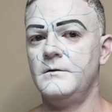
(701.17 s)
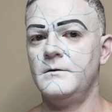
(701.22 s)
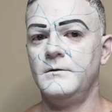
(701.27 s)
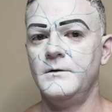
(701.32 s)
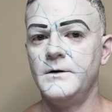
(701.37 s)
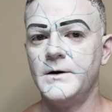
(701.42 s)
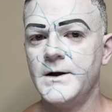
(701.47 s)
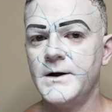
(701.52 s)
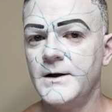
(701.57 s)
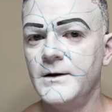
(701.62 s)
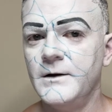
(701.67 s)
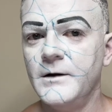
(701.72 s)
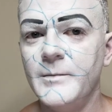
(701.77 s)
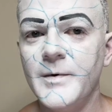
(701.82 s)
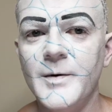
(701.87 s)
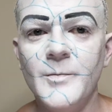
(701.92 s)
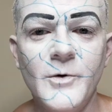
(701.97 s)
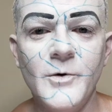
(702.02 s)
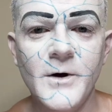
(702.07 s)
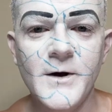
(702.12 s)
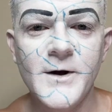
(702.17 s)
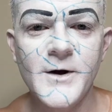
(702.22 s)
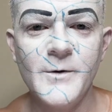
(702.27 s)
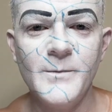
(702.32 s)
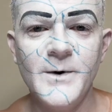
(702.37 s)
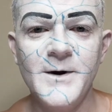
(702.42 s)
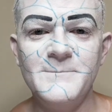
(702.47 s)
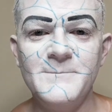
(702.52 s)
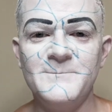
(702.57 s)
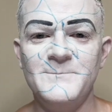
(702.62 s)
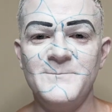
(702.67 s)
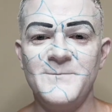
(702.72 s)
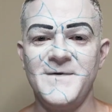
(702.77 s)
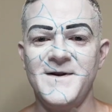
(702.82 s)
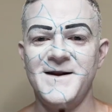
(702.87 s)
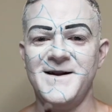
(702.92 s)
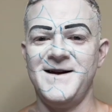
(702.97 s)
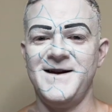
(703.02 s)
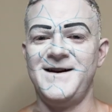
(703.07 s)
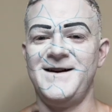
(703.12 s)
looking a little bit more human.
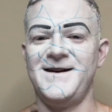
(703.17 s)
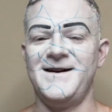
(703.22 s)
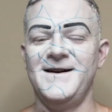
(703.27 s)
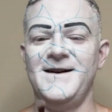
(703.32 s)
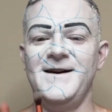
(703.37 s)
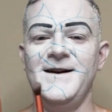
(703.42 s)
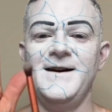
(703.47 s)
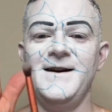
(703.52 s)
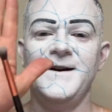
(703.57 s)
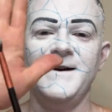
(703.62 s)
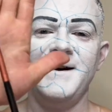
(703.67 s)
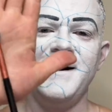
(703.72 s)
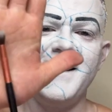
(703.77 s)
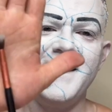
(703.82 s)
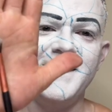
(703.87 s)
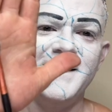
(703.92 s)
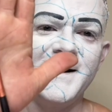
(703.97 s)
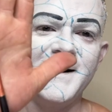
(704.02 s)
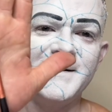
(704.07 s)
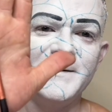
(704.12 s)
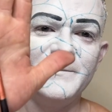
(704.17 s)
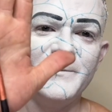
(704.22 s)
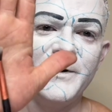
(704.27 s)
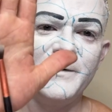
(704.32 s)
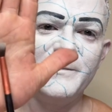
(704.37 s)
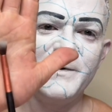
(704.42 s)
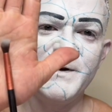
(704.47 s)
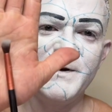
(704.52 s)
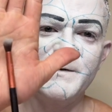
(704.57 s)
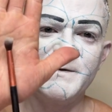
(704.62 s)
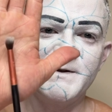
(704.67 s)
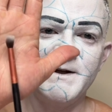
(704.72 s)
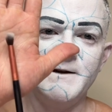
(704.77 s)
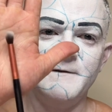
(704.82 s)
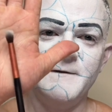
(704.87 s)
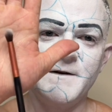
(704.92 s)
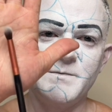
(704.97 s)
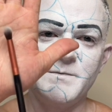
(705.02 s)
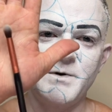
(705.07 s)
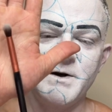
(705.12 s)
All right, next I'm going to be using
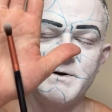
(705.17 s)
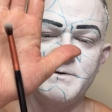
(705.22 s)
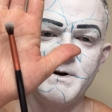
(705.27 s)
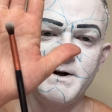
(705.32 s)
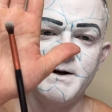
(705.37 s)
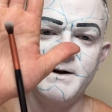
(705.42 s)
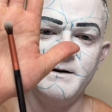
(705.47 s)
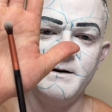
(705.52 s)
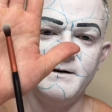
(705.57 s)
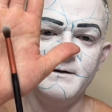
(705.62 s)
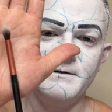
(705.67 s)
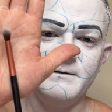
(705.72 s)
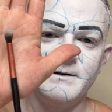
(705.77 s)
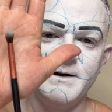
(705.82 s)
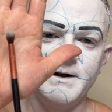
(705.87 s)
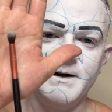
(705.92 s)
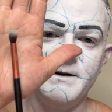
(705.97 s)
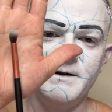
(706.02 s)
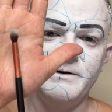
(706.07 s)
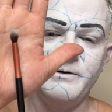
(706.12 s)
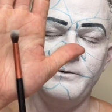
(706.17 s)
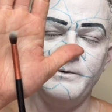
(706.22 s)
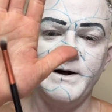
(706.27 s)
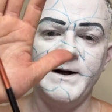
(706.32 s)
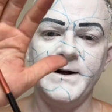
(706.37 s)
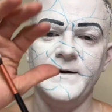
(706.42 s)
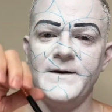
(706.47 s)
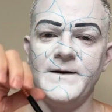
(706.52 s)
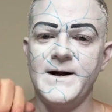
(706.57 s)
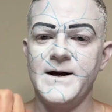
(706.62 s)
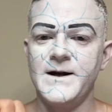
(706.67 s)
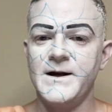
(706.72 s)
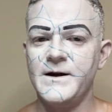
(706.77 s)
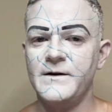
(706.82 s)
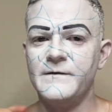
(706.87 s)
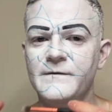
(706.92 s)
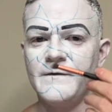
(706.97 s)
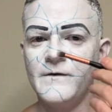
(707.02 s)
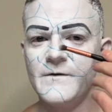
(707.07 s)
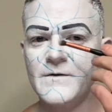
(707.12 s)
this brush right here and doing the
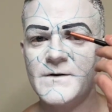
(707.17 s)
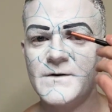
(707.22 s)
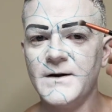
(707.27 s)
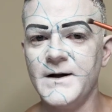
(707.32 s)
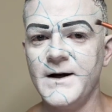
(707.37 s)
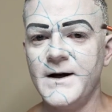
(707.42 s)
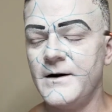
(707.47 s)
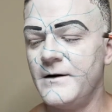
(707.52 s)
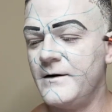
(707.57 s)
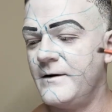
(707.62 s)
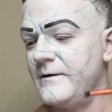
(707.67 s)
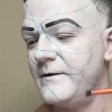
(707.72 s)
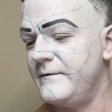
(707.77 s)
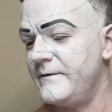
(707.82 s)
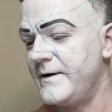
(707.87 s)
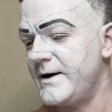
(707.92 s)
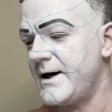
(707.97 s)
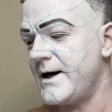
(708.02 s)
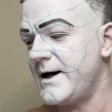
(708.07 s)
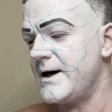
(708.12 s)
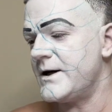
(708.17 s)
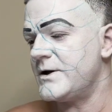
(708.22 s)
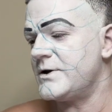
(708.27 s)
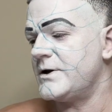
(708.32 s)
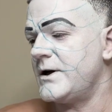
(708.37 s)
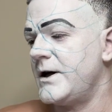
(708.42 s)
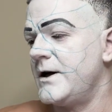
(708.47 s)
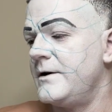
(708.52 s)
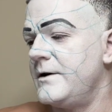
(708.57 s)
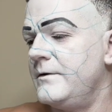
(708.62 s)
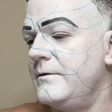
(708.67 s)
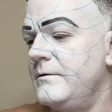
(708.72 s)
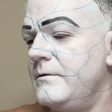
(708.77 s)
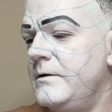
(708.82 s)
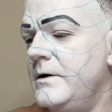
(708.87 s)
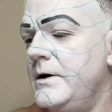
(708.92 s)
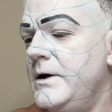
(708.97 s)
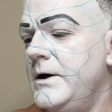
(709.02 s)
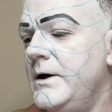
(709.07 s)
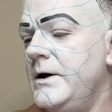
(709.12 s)
first layer of the eyeshadow.
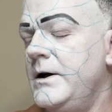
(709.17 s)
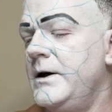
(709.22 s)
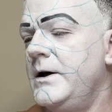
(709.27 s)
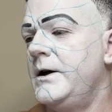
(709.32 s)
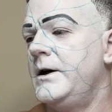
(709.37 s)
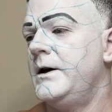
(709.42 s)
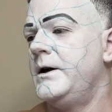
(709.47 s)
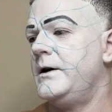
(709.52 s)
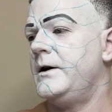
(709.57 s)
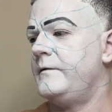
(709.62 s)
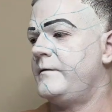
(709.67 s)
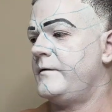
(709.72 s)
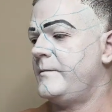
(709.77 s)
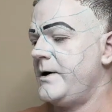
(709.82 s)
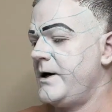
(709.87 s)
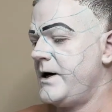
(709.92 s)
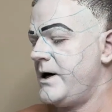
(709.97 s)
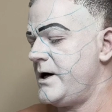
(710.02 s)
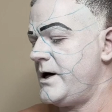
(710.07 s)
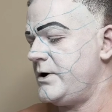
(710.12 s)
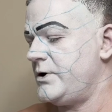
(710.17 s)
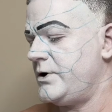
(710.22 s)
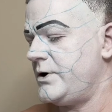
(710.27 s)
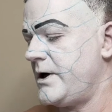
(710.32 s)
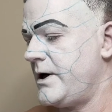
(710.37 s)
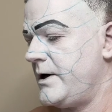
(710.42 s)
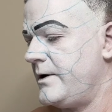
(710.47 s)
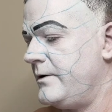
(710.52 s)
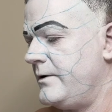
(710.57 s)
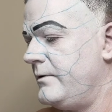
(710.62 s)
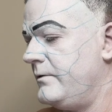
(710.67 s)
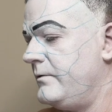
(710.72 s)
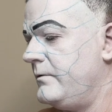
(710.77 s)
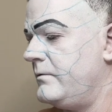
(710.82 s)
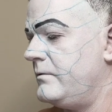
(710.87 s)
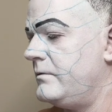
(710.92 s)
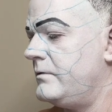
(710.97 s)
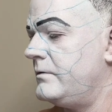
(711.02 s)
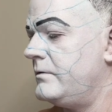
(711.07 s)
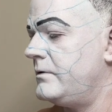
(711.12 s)
For my eyeshadow,
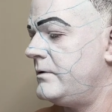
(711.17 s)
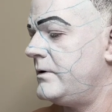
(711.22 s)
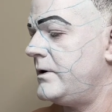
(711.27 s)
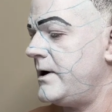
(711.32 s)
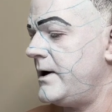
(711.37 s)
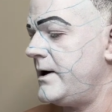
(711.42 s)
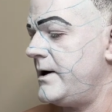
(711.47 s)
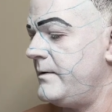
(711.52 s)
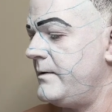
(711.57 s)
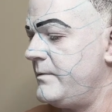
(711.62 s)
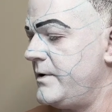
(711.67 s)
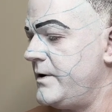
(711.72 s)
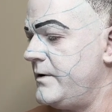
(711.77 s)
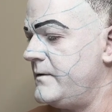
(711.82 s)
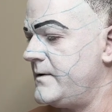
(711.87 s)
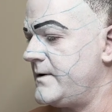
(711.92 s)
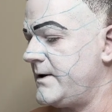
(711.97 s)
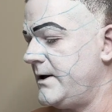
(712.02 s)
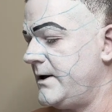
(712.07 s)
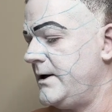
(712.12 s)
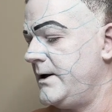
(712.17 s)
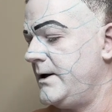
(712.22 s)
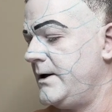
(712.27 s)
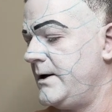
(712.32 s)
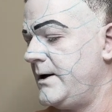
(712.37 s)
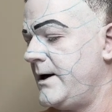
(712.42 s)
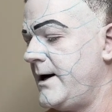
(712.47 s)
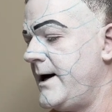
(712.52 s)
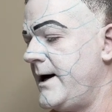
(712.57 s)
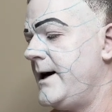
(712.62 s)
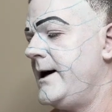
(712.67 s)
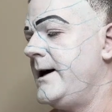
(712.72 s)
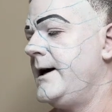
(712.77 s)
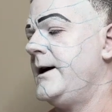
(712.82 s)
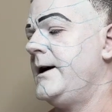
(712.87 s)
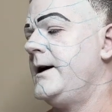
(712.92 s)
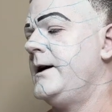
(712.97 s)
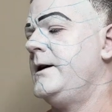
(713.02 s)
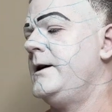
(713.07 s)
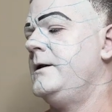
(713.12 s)
I am using
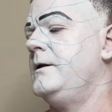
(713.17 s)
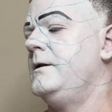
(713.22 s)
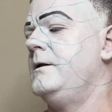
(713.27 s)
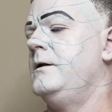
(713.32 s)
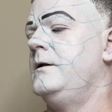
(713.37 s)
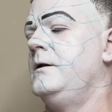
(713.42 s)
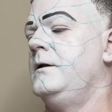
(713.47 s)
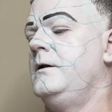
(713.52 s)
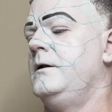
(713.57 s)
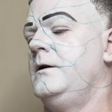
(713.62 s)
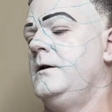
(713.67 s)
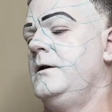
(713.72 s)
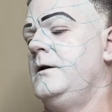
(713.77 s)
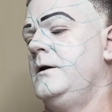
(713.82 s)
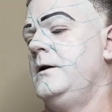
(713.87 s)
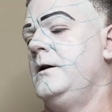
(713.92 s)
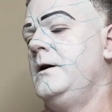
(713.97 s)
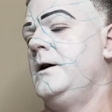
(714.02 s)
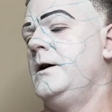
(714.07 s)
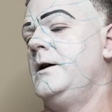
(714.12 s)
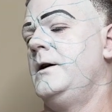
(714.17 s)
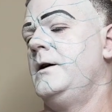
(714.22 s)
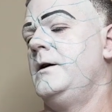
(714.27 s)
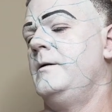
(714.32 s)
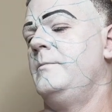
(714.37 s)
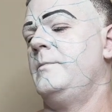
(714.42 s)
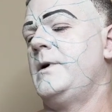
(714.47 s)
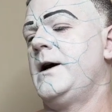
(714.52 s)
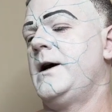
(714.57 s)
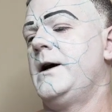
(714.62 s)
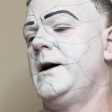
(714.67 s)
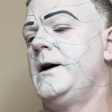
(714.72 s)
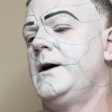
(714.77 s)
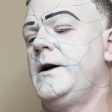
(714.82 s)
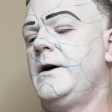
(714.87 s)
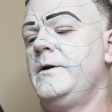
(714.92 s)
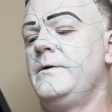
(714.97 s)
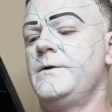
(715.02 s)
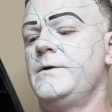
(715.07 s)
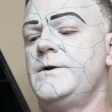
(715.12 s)
a by
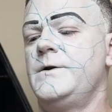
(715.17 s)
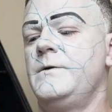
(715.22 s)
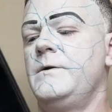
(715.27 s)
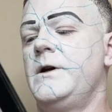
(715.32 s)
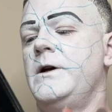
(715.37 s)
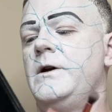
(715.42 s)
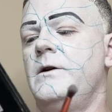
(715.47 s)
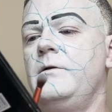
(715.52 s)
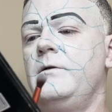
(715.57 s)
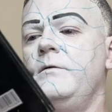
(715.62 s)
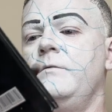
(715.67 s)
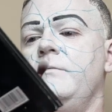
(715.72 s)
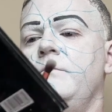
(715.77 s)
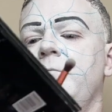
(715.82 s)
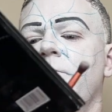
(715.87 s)
Color Studio